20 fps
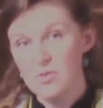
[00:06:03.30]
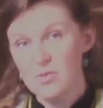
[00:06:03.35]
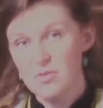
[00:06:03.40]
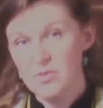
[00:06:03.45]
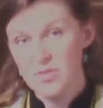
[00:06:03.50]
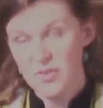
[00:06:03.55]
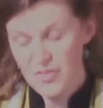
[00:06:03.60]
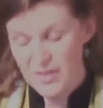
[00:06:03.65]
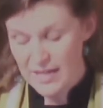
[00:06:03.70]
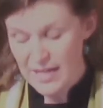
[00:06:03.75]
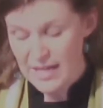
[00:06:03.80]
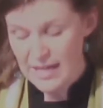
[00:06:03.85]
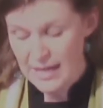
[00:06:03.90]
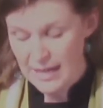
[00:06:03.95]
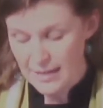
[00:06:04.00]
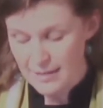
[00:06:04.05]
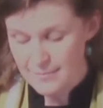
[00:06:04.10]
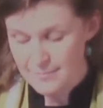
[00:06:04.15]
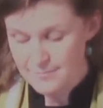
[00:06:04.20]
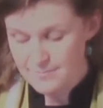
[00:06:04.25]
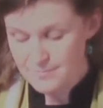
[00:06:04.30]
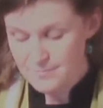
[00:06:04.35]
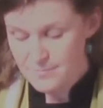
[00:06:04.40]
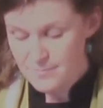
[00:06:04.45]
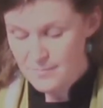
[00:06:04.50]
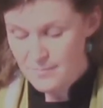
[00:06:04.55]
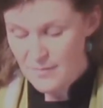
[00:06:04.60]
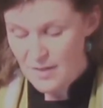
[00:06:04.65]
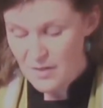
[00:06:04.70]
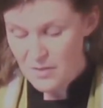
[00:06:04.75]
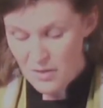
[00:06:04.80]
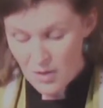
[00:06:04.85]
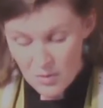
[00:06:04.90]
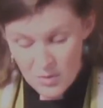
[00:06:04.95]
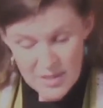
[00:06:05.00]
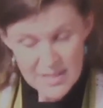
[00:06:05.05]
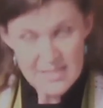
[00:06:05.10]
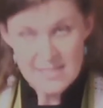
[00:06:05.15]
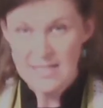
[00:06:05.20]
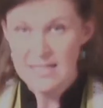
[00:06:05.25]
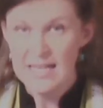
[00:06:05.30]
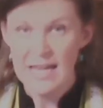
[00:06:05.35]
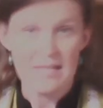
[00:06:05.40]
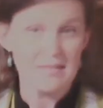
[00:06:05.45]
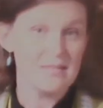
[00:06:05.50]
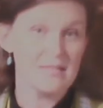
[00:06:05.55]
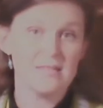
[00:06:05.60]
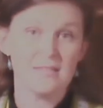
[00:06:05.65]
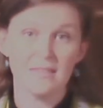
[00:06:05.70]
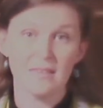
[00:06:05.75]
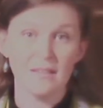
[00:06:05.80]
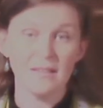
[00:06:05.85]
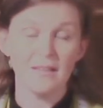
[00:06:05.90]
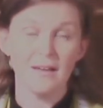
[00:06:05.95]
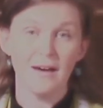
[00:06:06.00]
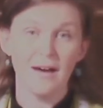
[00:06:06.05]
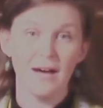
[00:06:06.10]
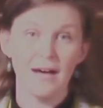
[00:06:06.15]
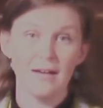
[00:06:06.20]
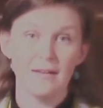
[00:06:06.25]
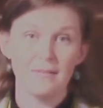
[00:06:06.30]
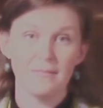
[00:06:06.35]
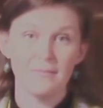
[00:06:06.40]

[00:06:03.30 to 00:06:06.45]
to the king, though it is against the law.